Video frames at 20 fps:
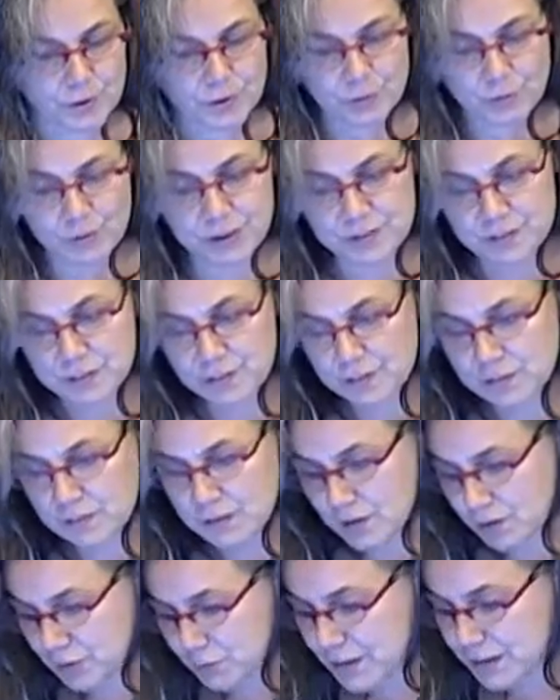
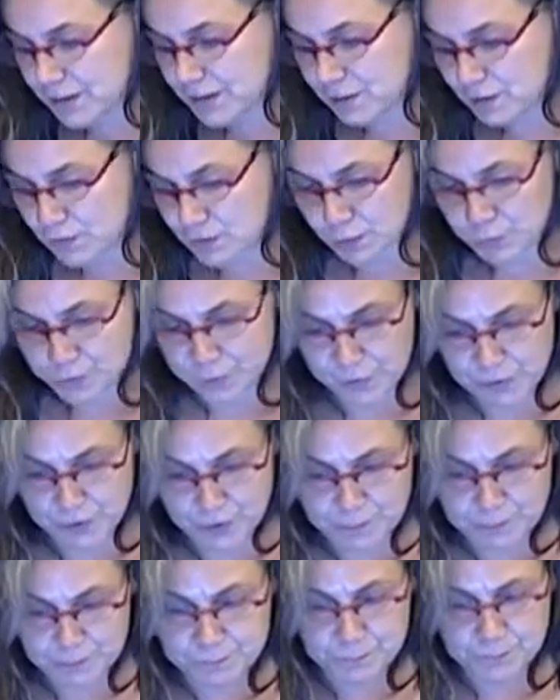richest regions of
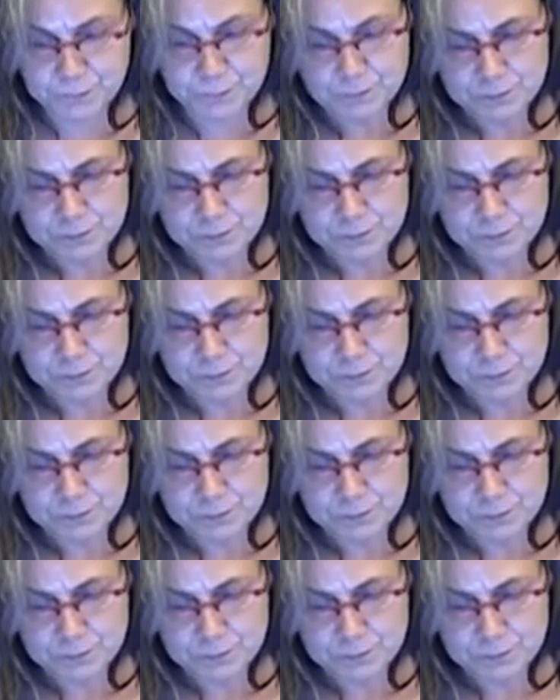um,